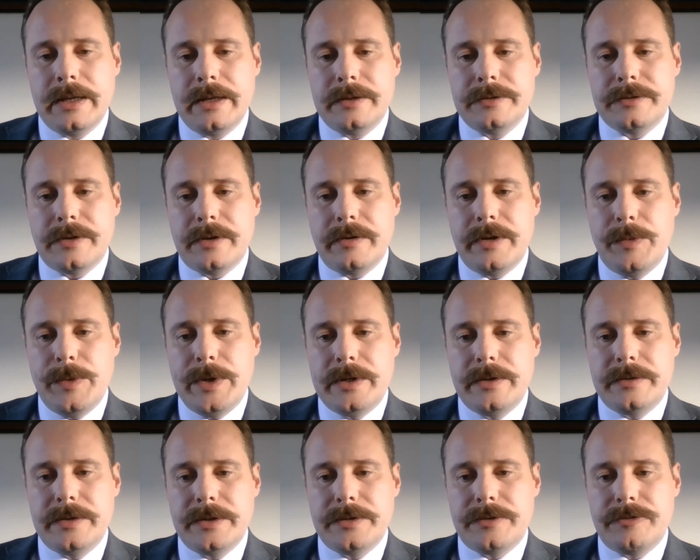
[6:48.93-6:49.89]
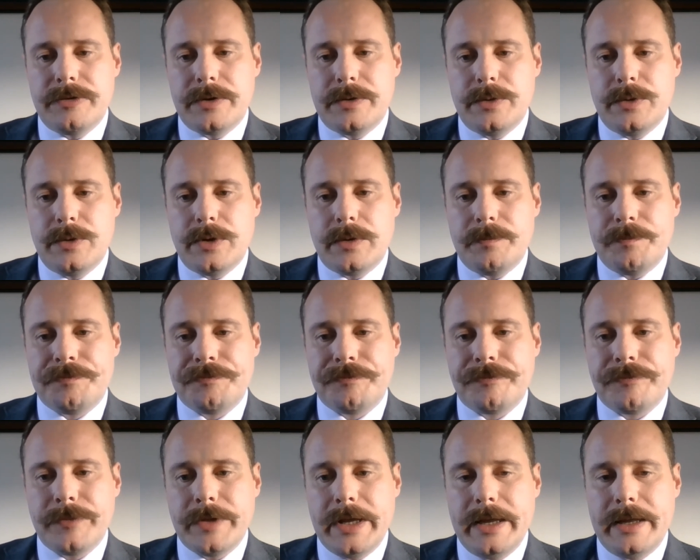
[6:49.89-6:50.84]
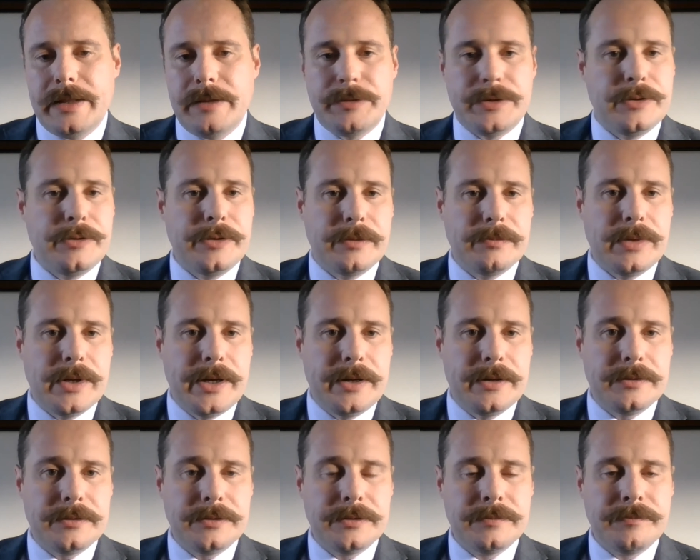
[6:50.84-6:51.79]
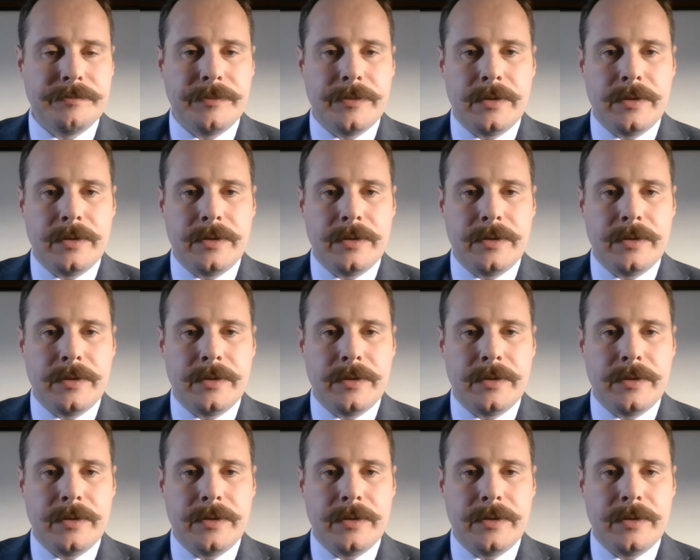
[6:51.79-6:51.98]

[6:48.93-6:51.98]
So he went to the district court, and there were two complainants.